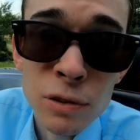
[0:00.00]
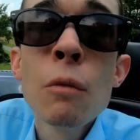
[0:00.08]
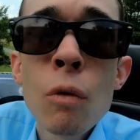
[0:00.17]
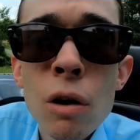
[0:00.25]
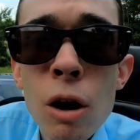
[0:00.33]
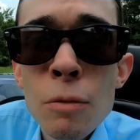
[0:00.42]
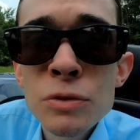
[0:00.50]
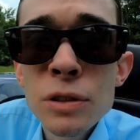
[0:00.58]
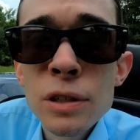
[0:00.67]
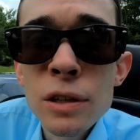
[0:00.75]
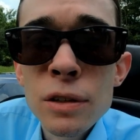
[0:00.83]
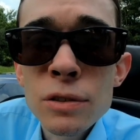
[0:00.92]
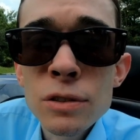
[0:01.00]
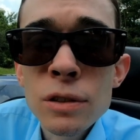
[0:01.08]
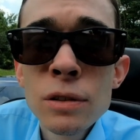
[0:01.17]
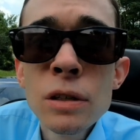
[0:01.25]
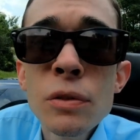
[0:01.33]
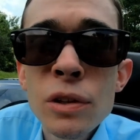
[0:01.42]
and one option is
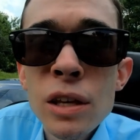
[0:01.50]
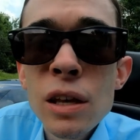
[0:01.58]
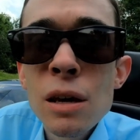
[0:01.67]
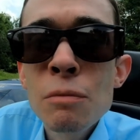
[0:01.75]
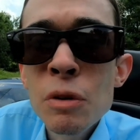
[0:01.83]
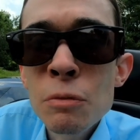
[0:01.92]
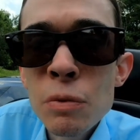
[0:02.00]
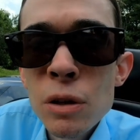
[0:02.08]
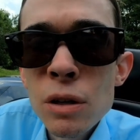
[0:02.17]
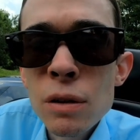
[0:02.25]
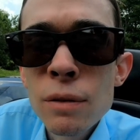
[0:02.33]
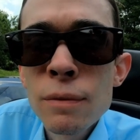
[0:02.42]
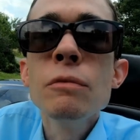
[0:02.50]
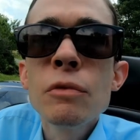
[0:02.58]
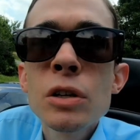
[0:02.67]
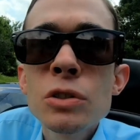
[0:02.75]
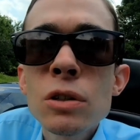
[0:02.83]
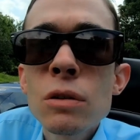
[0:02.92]
the NPP
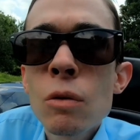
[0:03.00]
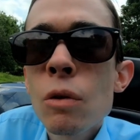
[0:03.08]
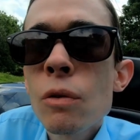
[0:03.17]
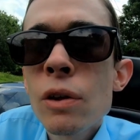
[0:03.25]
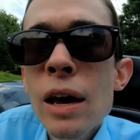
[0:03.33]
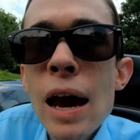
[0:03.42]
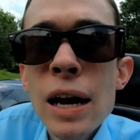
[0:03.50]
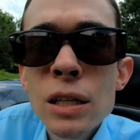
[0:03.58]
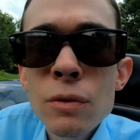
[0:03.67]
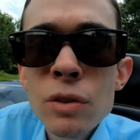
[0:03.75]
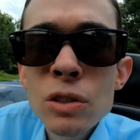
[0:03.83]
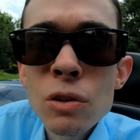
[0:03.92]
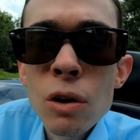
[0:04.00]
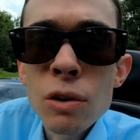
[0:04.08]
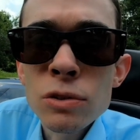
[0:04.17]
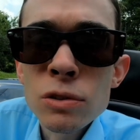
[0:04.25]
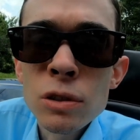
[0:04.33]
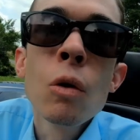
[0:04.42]
feature or the active
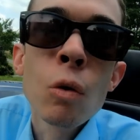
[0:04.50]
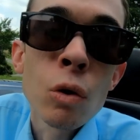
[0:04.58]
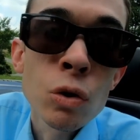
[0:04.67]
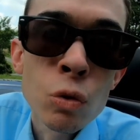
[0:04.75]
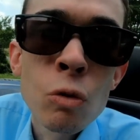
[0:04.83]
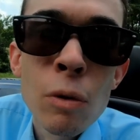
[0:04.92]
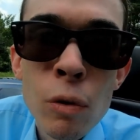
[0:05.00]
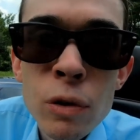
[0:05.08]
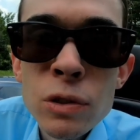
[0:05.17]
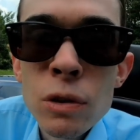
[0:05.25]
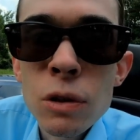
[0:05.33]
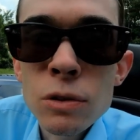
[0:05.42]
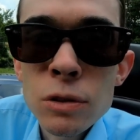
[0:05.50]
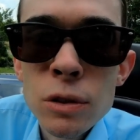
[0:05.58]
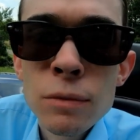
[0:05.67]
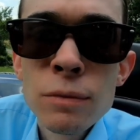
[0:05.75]
exhaust or dual mode exhaust.